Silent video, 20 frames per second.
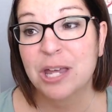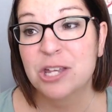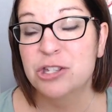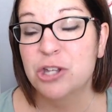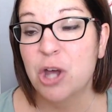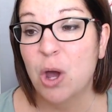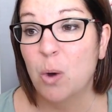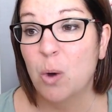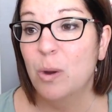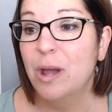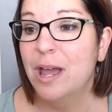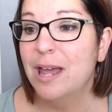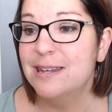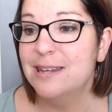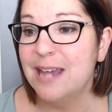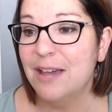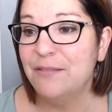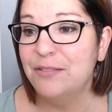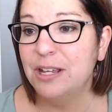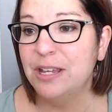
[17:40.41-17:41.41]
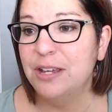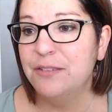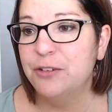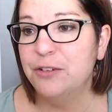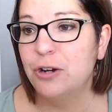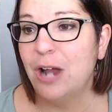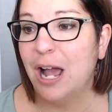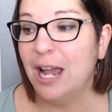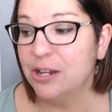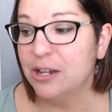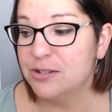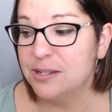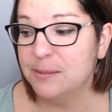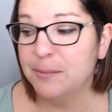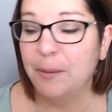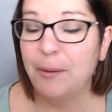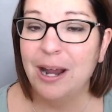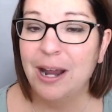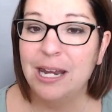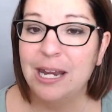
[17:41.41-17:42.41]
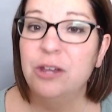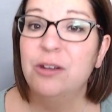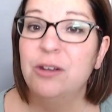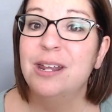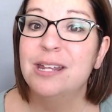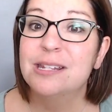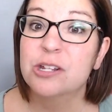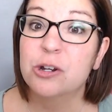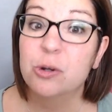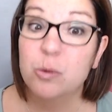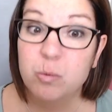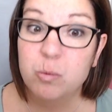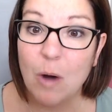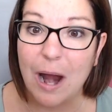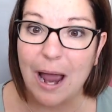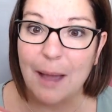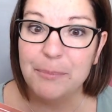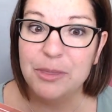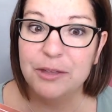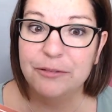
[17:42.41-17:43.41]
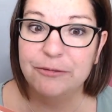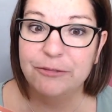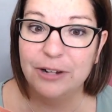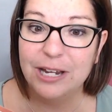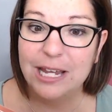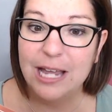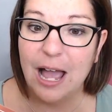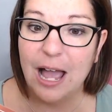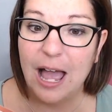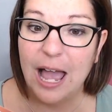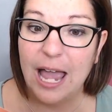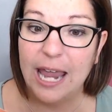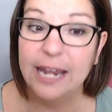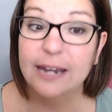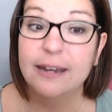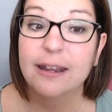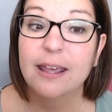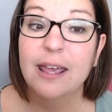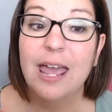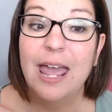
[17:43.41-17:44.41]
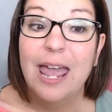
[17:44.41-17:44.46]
So definitely, if you're not using my writing units, grab the free guide.